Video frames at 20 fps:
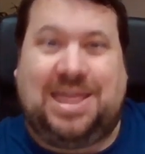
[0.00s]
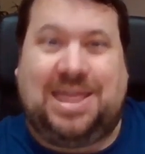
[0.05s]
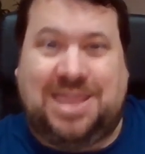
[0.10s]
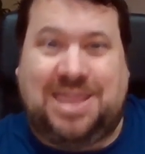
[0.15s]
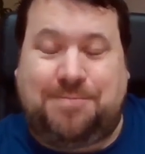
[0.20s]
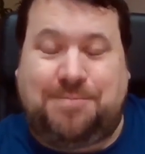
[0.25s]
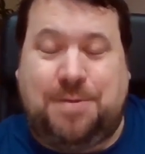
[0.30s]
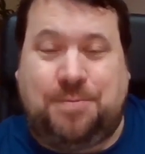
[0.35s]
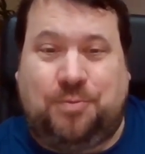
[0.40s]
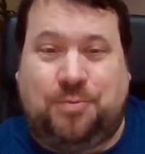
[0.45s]
I
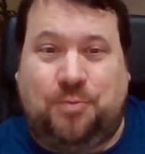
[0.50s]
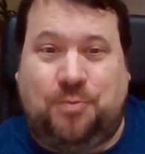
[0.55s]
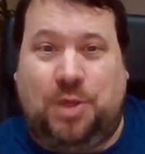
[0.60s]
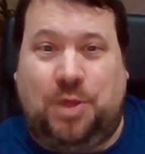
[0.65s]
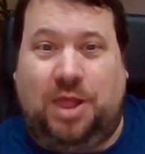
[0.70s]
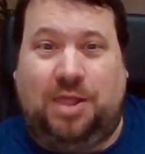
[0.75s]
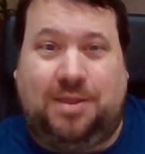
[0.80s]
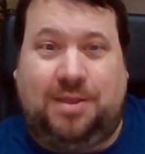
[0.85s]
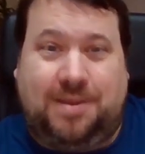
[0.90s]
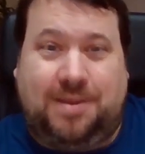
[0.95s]
think people
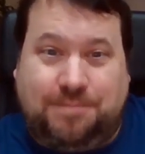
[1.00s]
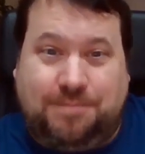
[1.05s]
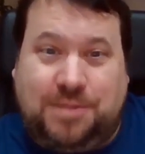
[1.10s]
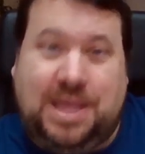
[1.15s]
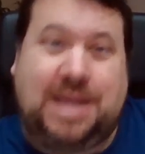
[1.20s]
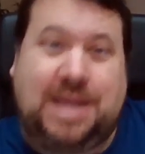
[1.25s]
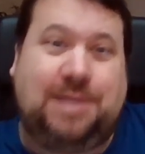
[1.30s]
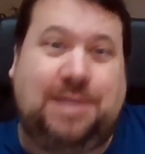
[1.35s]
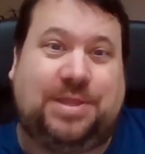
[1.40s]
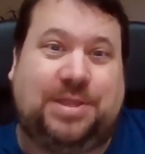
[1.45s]
will
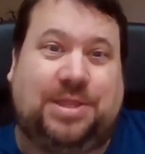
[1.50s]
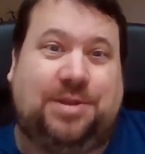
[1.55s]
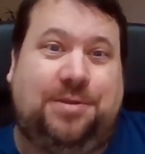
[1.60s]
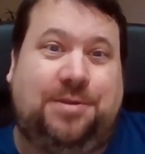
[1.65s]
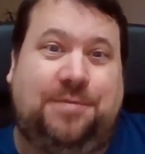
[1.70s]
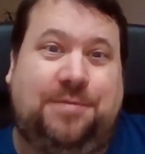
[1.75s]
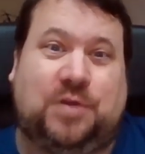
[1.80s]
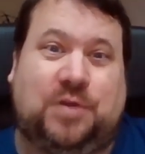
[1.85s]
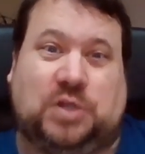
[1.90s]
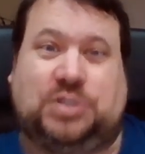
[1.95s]
complain about the
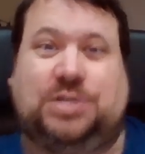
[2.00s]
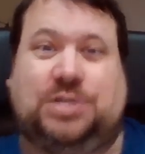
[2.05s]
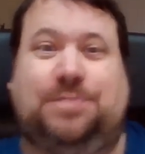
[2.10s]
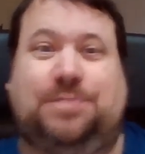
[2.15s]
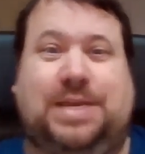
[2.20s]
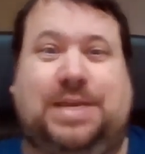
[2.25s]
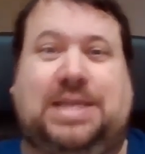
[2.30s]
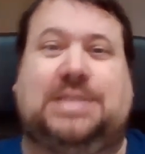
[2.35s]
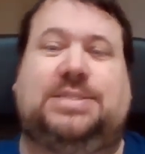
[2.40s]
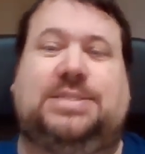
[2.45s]
new version
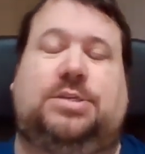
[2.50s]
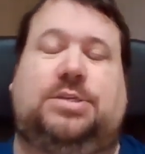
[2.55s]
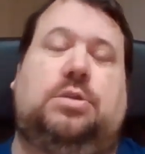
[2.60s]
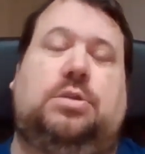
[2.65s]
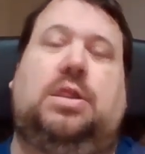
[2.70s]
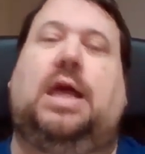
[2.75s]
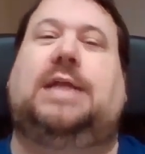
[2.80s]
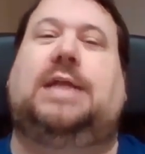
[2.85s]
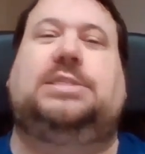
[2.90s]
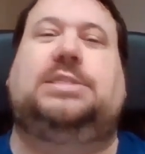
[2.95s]
because there
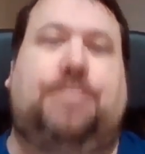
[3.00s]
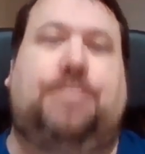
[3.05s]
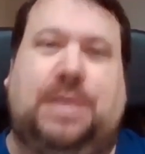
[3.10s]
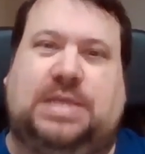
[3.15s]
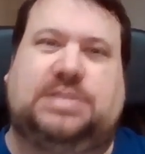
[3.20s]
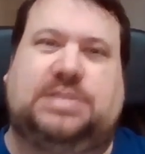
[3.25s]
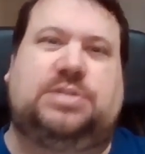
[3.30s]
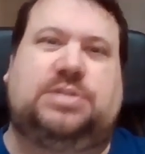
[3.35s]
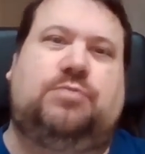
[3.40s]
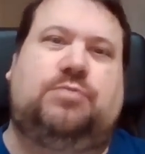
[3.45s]
are lots of
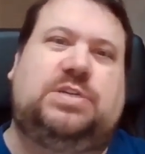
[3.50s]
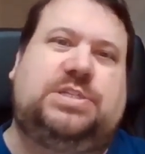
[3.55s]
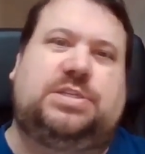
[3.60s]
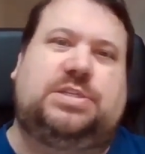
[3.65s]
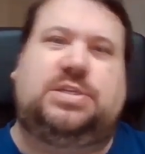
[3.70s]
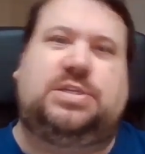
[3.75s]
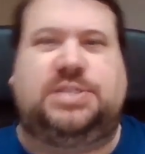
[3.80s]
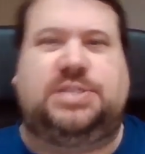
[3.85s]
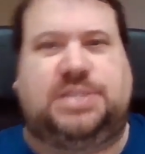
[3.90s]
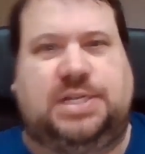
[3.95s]
bells and
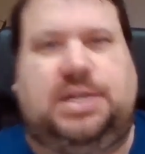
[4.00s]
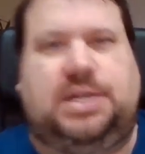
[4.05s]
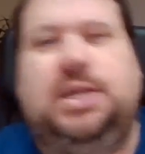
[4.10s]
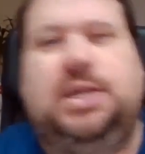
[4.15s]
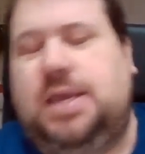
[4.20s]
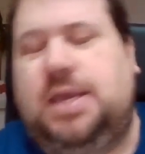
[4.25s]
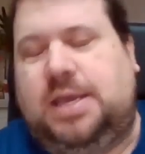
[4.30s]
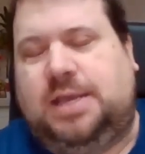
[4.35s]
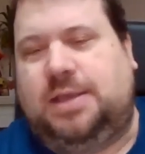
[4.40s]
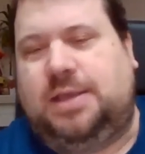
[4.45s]
whistles, and
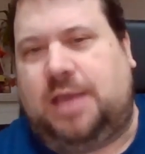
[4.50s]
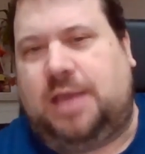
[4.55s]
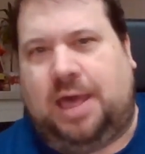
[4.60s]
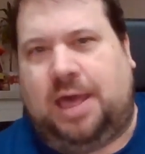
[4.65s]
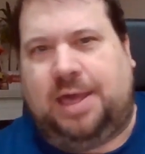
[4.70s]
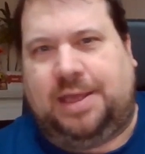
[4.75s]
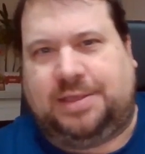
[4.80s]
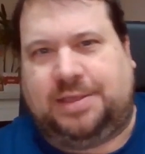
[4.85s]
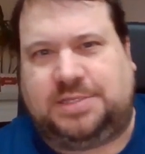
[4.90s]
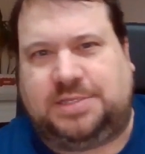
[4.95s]

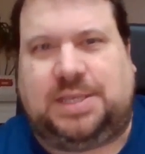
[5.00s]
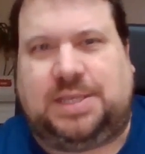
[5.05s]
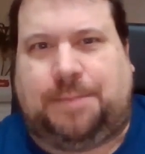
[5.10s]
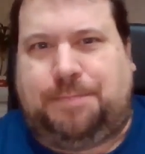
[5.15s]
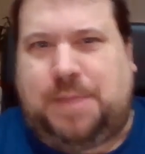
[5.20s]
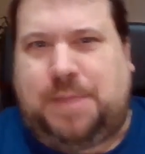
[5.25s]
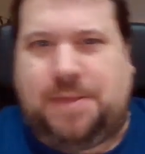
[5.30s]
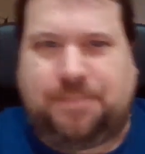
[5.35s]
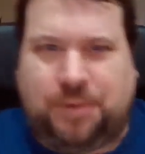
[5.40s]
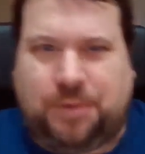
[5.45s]

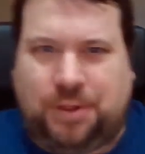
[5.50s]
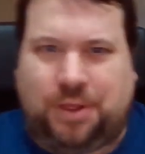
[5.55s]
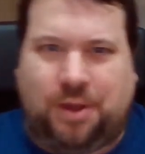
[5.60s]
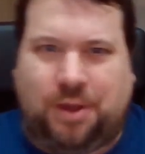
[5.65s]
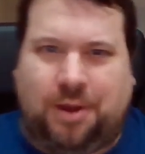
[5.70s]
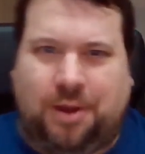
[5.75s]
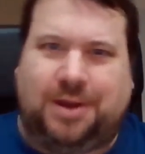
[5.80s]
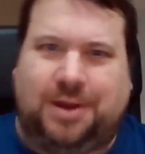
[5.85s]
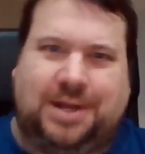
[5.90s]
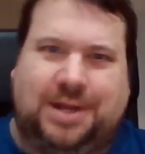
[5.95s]
some people
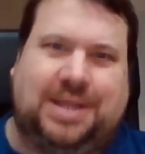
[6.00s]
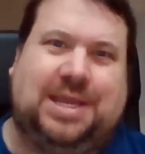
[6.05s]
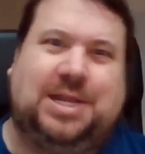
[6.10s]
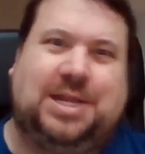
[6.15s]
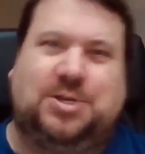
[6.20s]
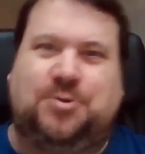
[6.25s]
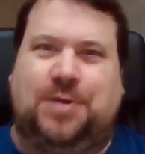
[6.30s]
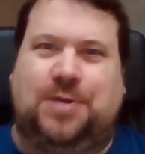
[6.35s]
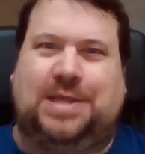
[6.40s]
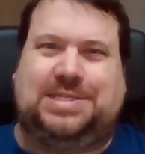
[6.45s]
aren't
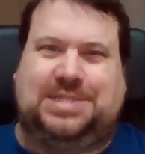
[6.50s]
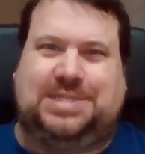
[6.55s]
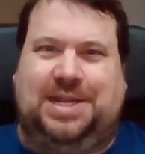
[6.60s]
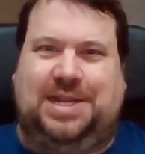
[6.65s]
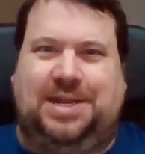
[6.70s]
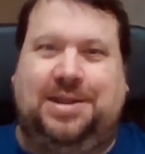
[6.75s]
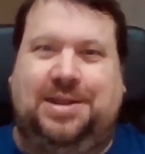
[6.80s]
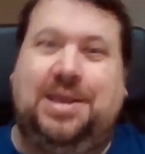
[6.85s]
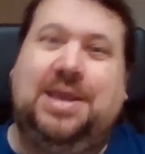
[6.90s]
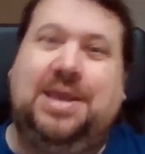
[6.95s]

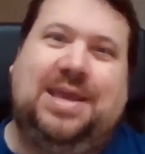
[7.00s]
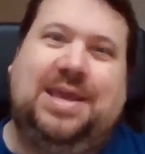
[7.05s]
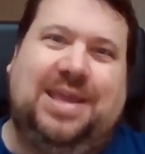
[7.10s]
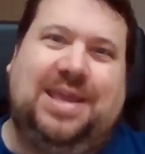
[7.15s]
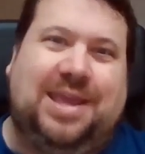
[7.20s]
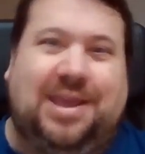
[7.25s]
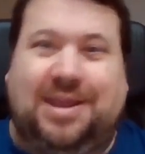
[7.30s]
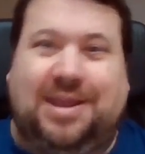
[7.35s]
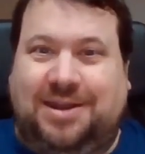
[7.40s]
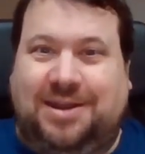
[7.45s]
interested
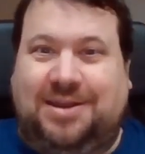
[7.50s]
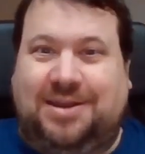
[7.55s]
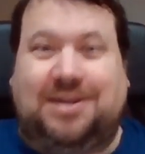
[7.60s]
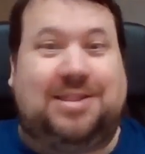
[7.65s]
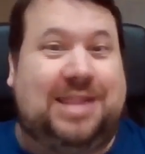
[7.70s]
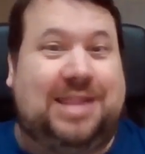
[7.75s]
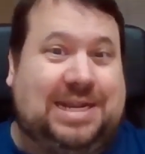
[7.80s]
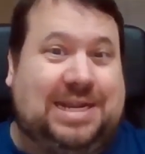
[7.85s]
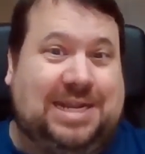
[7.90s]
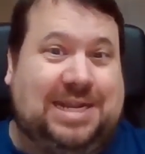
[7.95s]
in
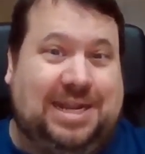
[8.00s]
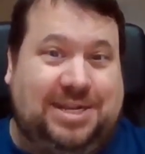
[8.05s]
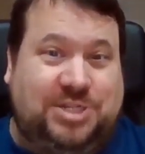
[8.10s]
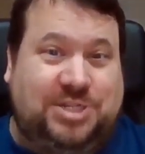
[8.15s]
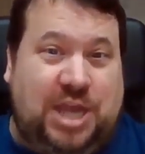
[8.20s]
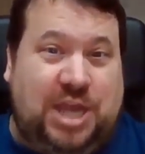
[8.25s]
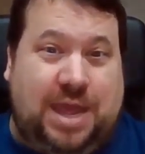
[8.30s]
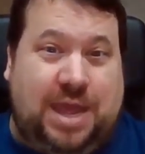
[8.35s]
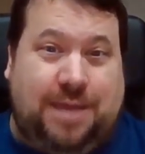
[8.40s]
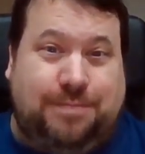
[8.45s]
collecting
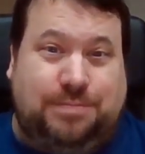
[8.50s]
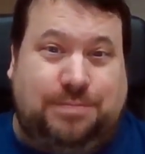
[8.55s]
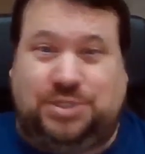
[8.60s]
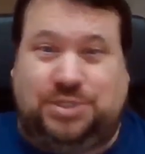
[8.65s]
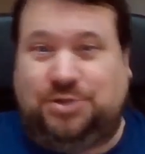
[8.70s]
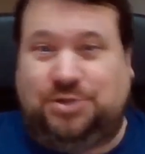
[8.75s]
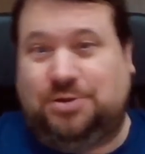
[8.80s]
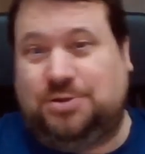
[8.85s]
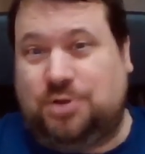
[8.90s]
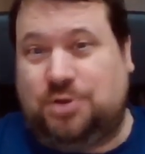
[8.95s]

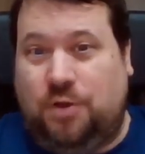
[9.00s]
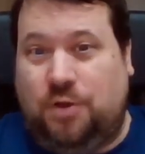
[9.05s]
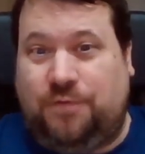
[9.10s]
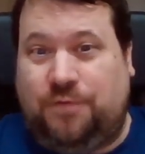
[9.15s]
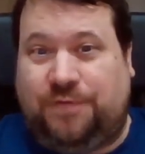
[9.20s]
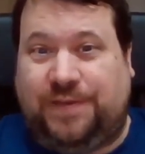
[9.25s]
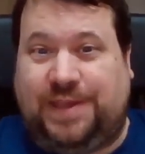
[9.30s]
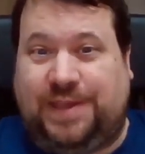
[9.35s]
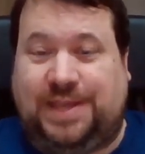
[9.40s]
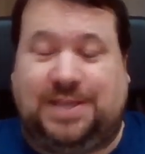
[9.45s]
gems or
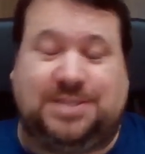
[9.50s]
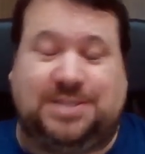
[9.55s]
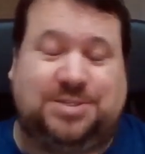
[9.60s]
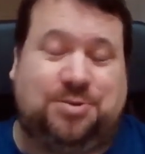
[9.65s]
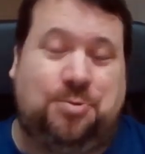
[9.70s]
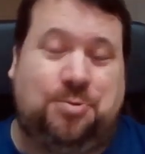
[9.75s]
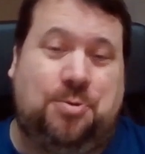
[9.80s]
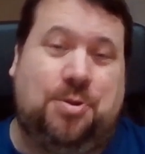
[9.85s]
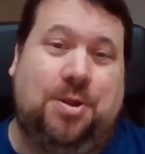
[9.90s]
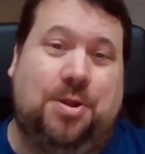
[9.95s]
trophies
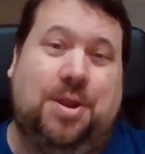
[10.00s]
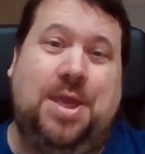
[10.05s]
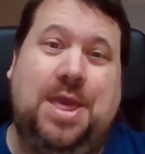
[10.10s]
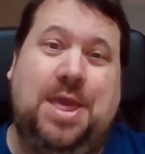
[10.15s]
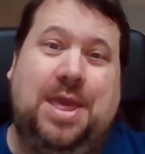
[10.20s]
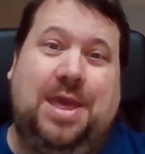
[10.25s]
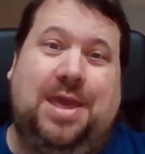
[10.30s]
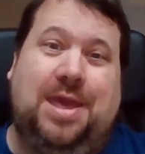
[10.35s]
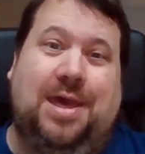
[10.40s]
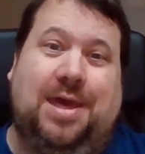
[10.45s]

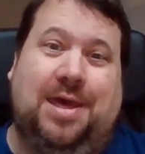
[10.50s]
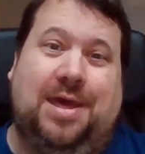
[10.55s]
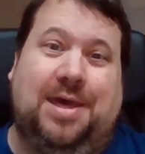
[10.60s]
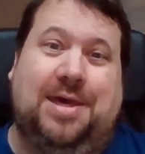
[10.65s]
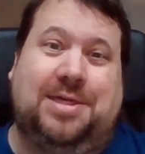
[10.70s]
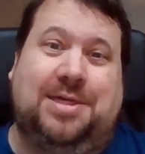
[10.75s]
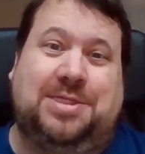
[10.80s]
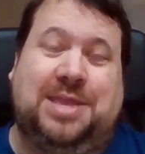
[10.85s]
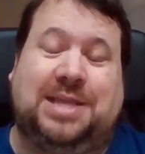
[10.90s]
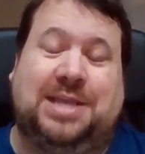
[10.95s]

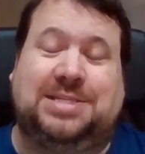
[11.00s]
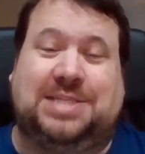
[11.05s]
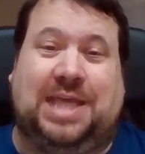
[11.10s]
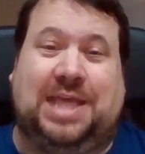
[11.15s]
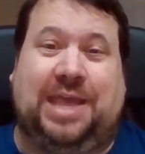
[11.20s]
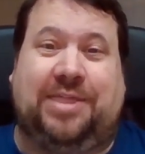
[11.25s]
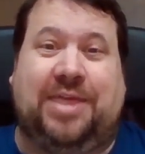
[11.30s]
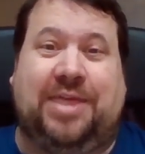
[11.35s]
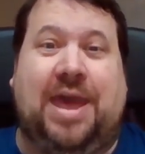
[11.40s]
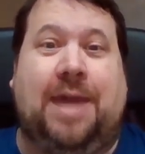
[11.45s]
or things
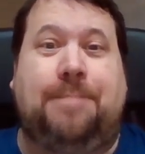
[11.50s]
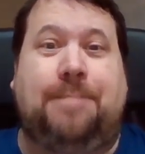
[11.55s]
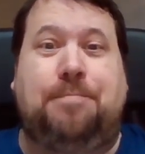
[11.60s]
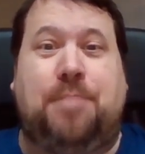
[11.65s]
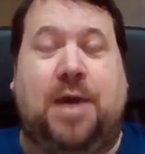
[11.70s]
like that.